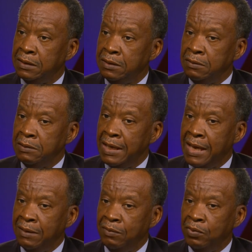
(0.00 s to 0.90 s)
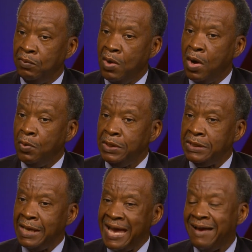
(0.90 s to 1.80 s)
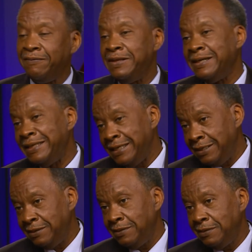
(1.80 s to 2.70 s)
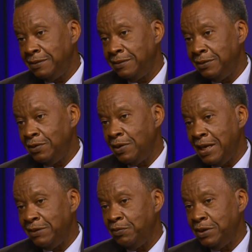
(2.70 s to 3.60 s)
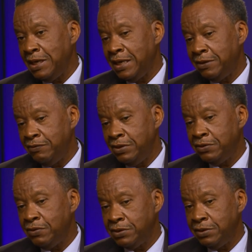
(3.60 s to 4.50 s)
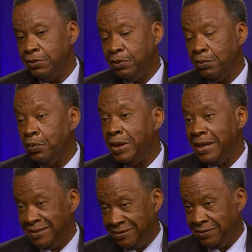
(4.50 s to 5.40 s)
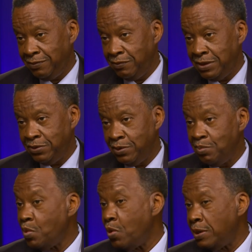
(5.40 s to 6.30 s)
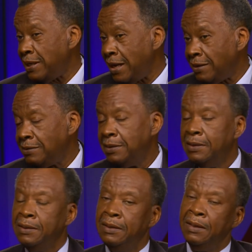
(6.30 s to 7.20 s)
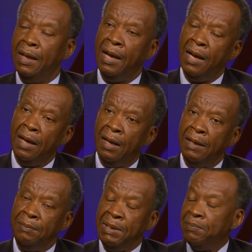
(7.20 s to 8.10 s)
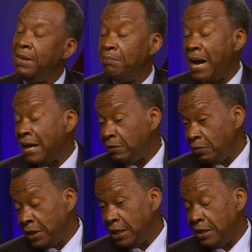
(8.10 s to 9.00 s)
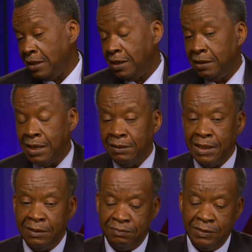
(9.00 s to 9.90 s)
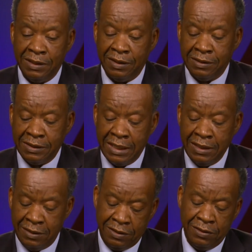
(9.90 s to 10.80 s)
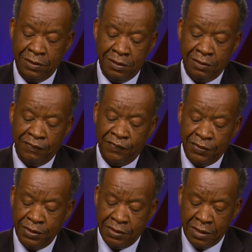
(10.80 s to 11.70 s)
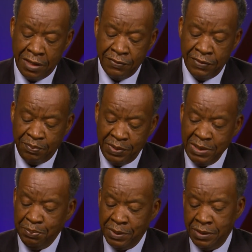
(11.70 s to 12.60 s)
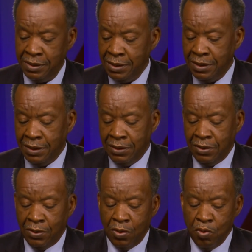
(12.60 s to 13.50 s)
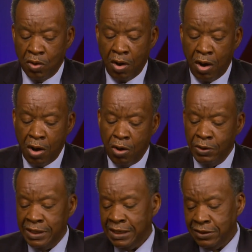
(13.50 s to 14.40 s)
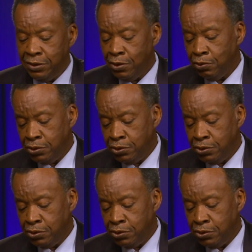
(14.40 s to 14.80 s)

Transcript: to do that. We've always have done it. You know, as we got the resources to do it with, we just do it more now. And by the way, I stated here, the first 100 people who call in your